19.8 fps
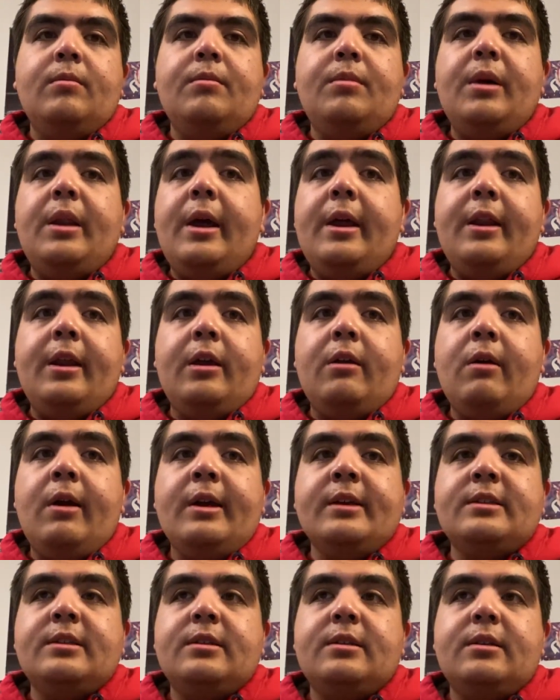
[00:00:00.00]
But I
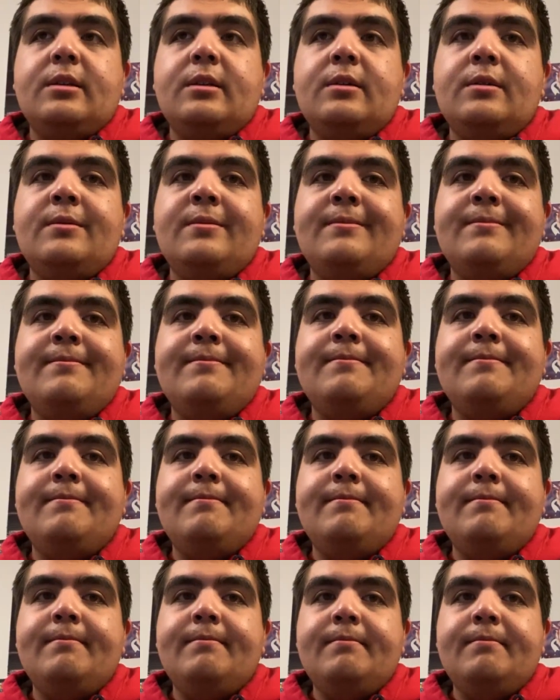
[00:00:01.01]
digress.
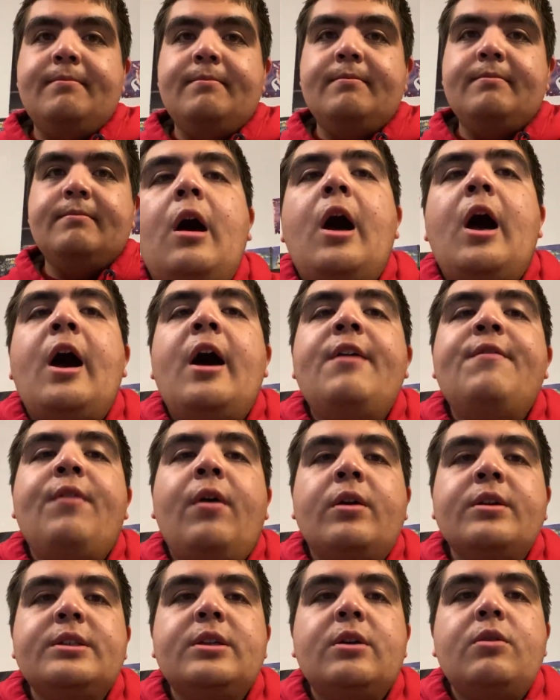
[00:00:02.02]
I've
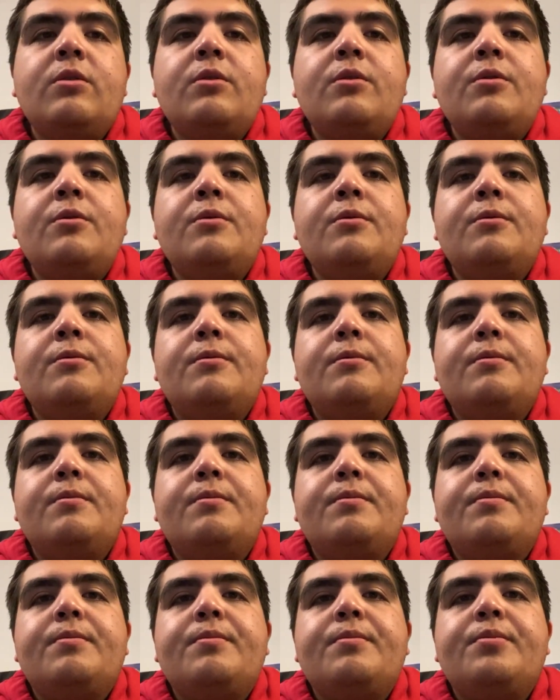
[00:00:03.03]
also
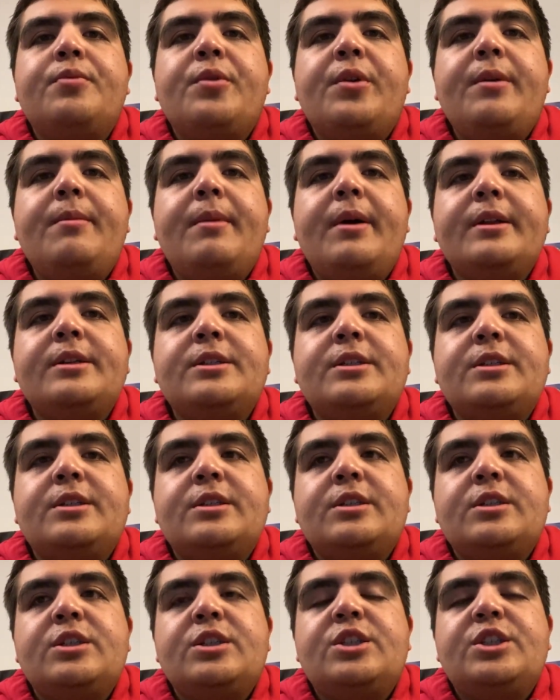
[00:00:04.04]
pretty
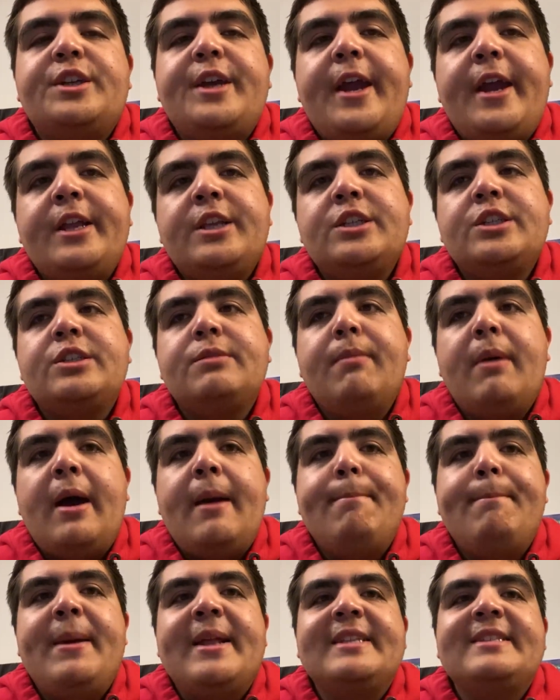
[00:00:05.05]
much changed my
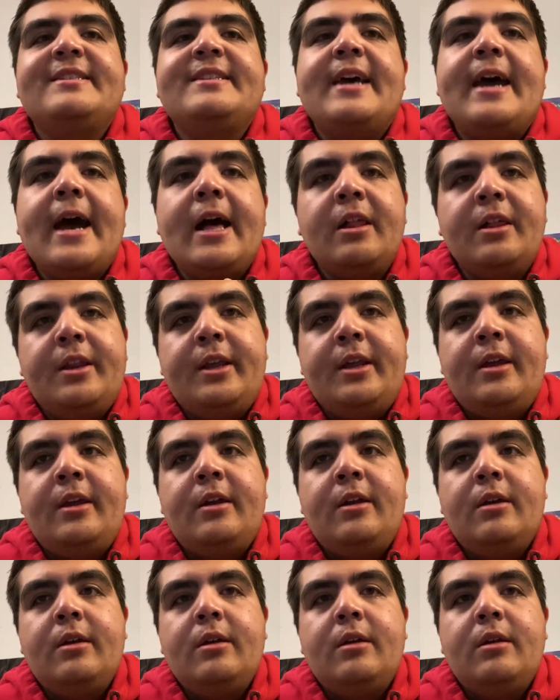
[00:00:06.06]
mentality